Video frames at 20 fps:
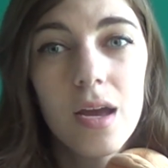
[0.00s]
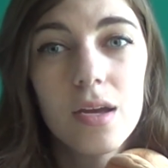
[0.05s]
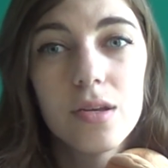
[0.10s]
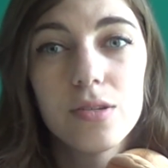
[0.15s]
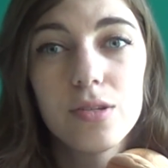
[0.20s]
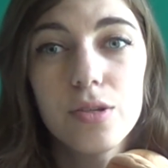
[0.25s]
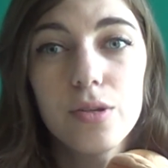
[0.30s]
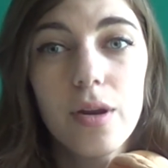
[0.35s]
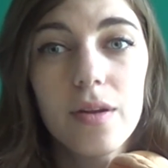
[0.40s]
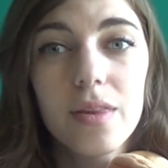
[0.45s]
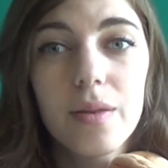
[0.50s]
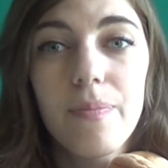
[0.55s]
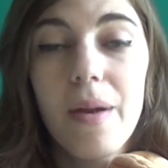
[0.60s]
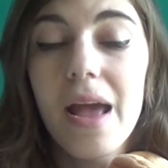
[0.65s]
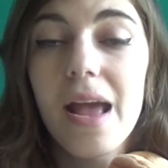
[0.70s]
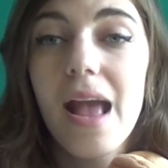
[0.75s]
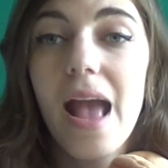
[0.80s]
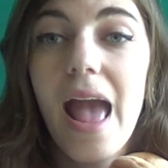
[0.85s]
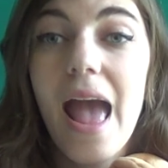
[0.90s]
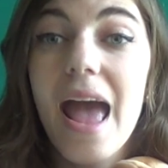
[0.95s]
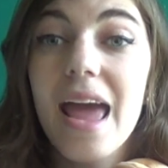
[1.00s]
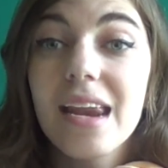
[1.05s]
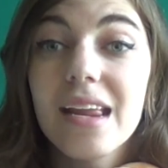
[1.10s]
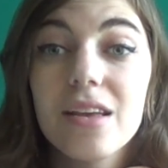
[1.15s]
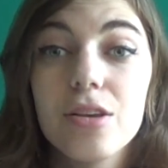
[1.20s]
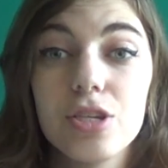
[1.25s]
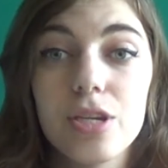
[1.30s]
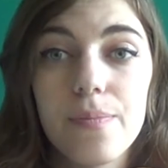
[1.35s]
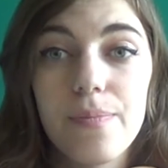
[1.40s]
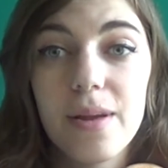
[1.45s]
So you don't have to pay any
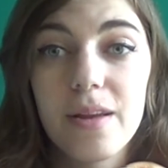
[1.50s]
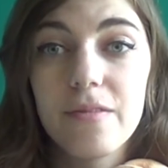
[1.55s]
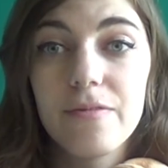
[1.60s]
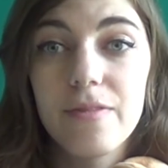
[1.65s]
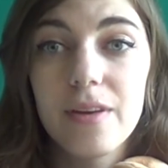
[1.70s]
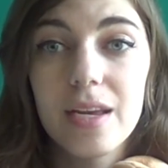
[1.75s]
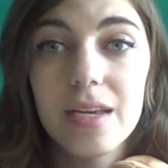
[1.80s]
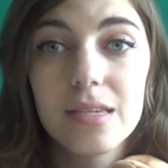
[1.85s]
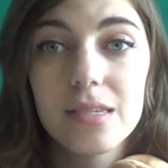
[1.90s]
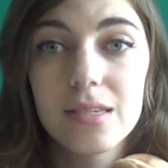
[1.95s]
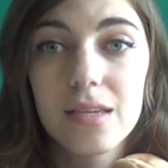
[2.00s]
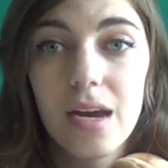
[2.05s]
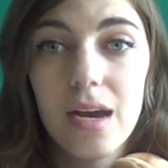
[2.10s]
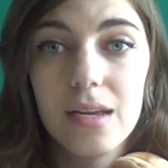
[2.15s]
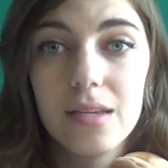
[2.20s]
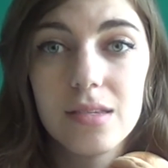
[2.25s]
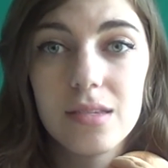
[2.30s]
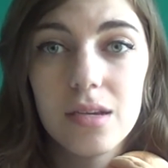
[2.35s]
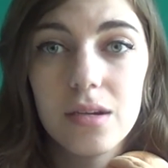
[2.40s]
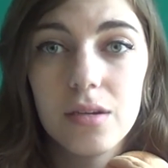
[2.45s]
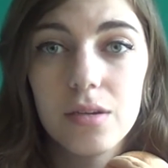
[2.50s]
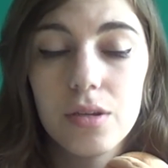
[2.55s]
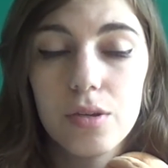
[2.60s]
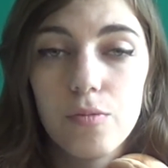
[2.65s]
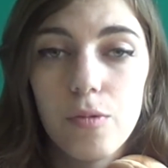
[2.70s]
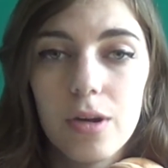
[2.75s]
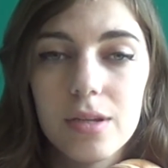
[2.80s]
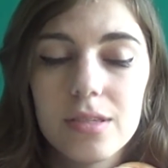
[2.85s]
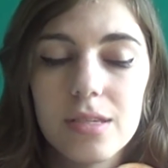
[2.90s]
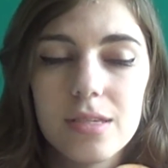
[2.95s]
shipping fees until you
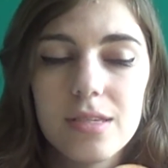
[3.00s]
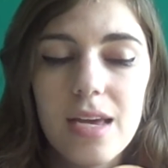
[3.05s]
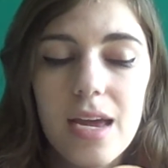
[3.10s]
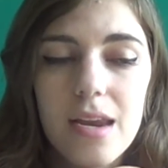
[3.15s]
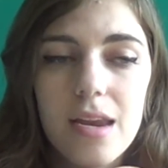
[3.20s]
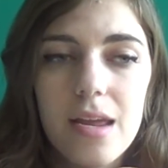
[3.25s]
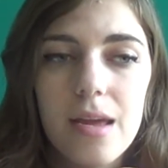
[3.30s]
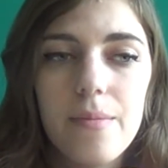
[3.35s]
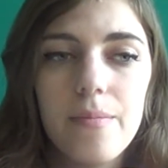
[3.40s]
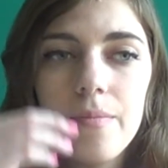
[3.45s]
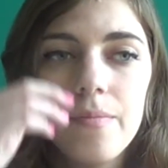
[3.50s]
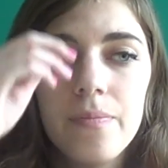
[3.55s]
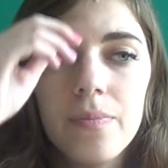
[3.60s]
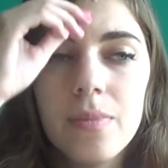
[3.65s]
want to send him.